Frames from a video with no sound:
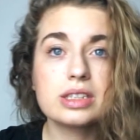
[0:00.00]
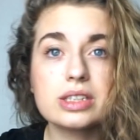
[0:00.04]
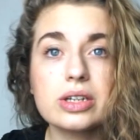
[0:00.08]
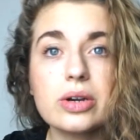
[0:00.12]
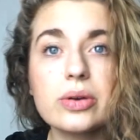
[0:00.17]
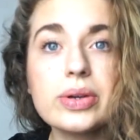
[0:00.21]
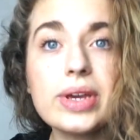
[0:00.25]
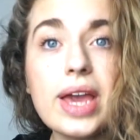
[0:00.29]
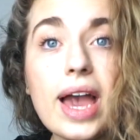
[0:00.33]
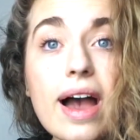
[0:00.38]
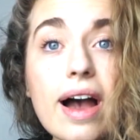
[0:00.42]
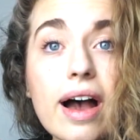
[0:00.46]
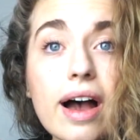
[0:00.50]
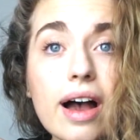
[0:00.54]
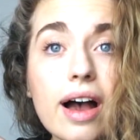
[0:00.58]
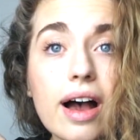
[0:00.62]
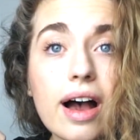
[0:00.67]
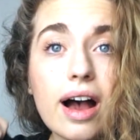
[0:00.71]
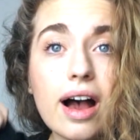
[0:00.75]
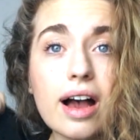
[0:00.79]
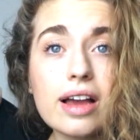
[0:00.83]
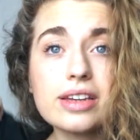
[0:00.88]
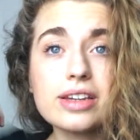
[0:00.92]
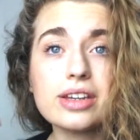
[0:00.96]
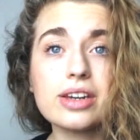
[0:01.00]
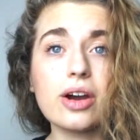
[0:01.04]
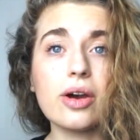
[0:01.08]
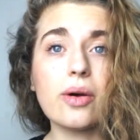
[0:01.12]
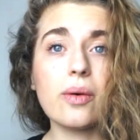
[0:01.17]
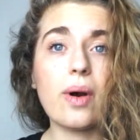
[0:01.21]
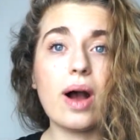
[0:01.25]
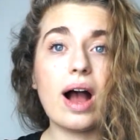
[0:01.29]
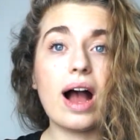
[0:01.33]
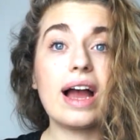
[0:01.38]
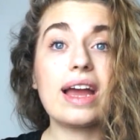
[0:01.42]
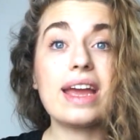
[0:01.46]
so yeah, you
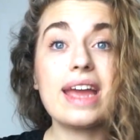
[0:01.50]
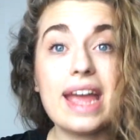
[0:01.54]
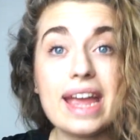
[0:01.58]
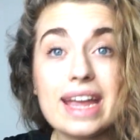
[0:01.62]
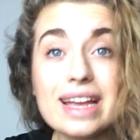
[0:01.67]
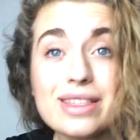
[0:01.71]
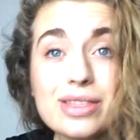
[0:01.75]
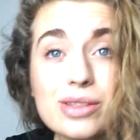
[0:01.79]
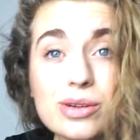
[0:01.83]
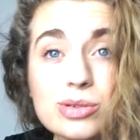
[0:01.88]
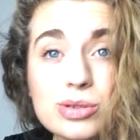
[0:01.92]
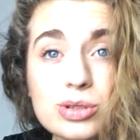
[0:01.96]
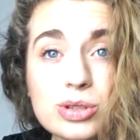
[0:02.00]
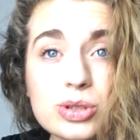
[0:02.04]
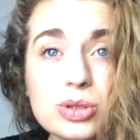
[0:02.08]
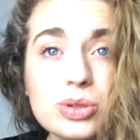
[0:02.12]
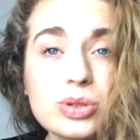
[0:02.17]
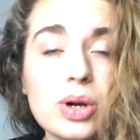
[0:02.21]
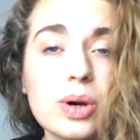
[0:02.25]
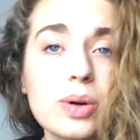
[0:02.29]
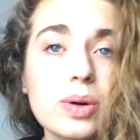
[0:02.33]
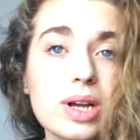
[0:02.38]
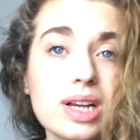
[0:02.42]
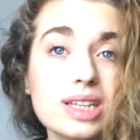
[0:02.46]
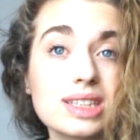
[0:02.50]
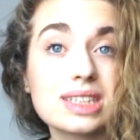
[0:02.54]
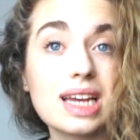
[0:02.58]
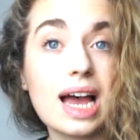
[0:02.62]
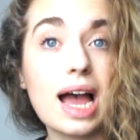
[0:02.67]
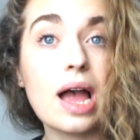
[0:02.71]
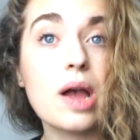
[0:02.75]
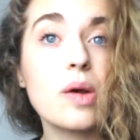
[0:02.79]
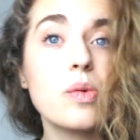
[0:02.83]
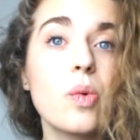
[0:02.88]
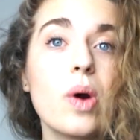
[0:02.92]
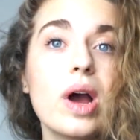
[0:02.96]
know, I ate those 2 donuts.
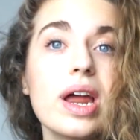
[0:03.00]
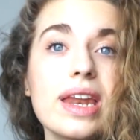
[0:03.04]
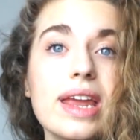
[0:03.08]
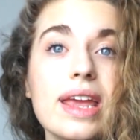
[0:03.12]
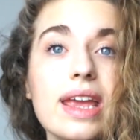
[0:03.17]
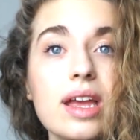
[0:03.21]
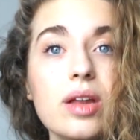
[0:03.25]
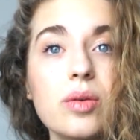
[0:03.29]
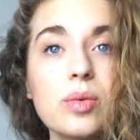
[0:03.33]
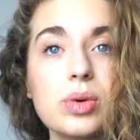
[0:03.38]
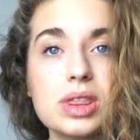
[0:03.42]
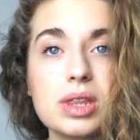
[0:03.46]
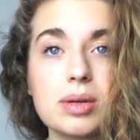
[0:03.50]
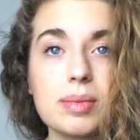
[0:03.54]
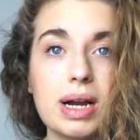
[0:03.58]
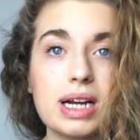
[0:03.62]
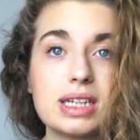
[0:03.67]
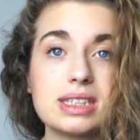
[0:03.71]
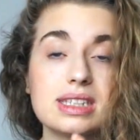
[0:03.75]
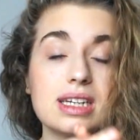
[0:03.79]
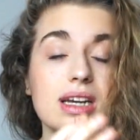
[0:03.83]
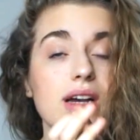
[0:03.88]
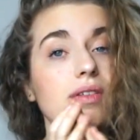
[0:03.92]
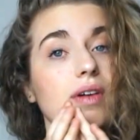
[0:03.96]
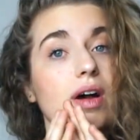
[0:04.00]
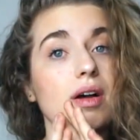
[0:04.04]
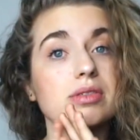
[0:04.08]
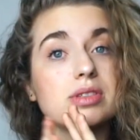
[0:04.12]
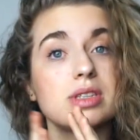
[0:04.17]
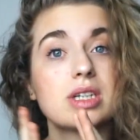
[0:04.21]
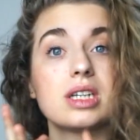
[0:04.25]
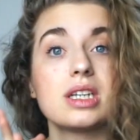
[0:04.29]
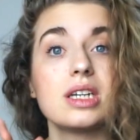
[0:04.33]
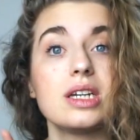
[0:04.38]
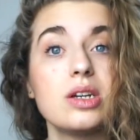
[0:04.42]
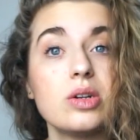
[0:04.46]
I went in with the mindset of I was
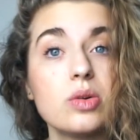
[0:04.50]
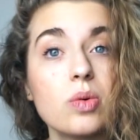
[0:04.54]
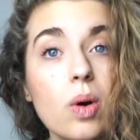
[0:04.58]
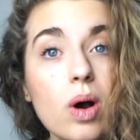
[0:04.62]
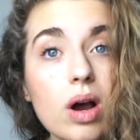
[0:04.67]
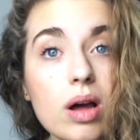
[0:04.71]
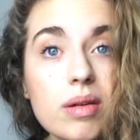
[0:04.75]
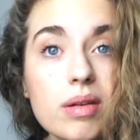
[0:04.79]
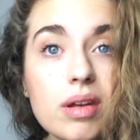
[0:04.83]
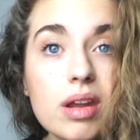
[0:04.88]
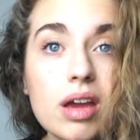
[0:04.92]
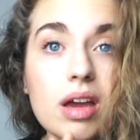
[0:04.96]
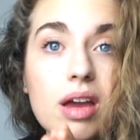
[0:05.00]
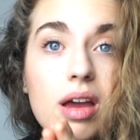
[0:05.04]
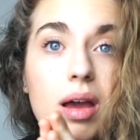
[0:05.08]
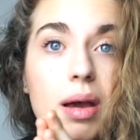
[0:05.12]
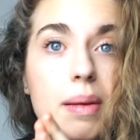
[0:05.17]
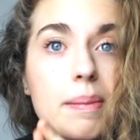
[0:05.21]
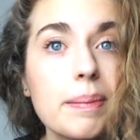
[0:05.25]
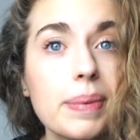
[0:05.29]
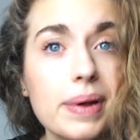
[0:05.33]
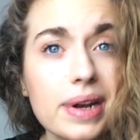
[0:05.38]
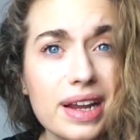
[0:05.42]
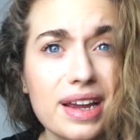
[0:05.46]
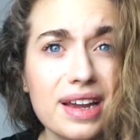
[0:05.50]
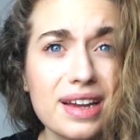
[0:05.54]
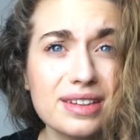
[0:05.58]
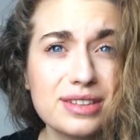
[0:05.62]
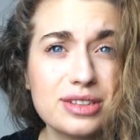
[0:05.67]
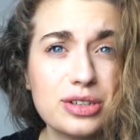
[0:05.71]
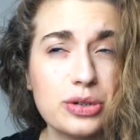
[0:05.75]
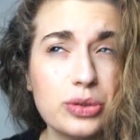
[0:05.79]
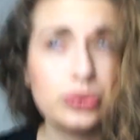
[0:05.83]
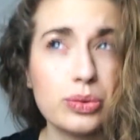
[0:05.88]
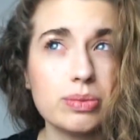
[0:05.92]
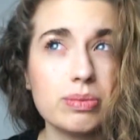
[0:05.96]
gonna eat 1, but I ate
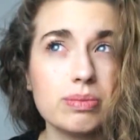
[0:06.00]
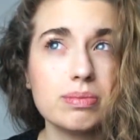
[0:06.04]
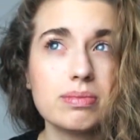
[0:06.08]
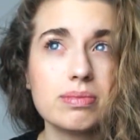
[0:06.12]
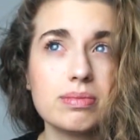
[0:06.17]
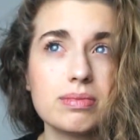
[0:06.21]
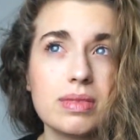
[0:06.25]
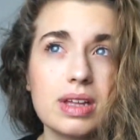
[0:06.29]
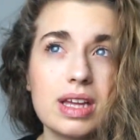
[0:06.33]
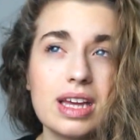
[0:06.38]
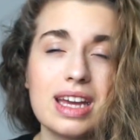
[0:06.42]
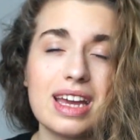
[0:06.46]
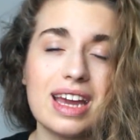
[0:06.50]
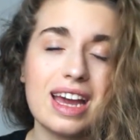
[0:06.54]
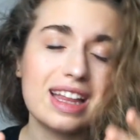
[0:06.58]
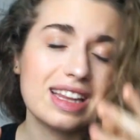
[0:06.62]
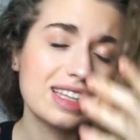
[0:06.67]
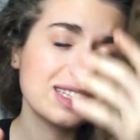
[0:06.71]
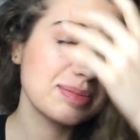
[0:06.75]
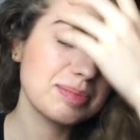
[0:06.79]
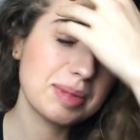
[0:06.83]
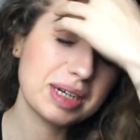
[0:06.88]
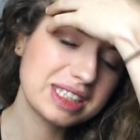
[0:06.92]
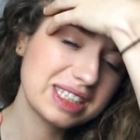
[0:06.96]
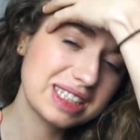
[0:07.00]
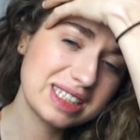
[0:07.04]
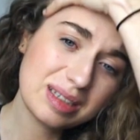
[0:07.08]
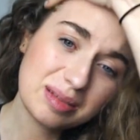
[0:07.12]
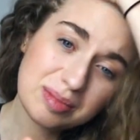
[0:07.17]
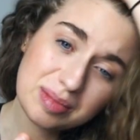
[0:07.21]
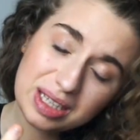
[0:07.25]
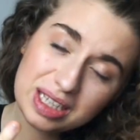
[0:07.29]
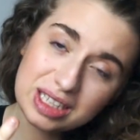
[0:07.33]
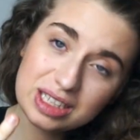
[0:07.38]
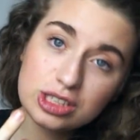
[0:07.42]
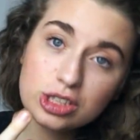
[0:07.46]
2. And this might
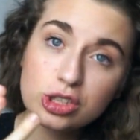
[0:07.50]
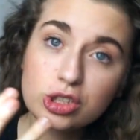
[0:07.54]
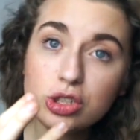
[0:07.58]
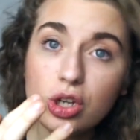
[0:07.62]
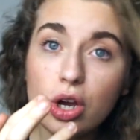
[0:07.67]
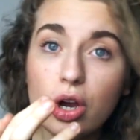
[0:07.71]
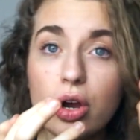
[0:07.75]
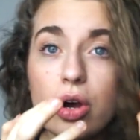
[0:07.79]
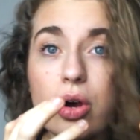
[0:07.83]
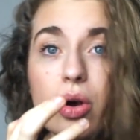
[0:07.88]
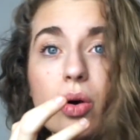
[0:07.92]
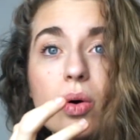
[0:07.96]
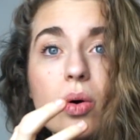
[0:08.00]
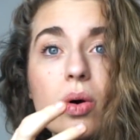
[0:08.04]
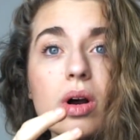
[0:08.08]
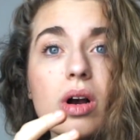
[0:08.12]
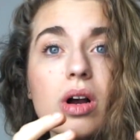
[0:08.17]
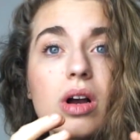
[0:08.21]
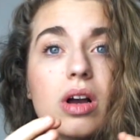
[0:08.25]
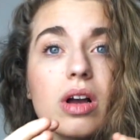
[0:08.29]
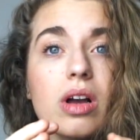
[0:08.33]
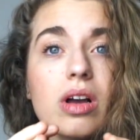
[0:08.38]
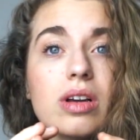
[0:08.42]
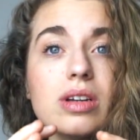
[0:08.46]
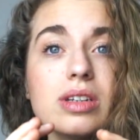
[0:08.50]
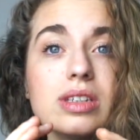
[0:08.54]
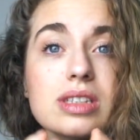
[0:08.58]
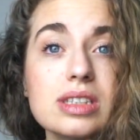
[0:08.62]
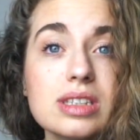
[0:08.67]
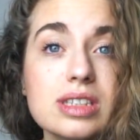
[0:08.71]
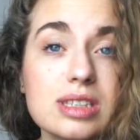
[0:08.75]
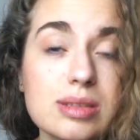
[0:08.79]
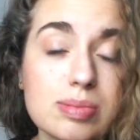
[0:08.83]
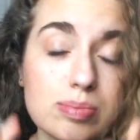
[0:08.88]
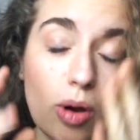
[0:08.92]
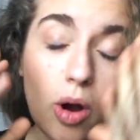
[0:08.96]
seem like so
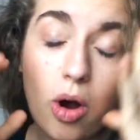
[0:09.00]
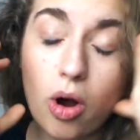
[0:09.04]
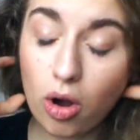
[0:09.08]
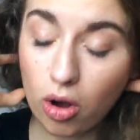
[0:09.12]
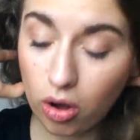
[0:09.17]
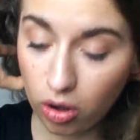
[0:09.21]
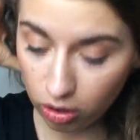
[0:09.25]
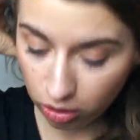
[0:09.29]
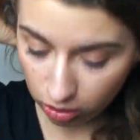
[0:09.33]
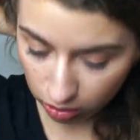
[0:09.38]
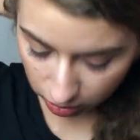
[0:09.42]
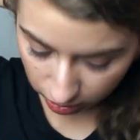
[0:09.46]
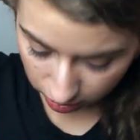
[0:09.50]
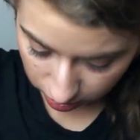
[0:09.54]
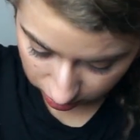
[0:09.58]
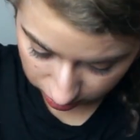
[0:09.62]
small.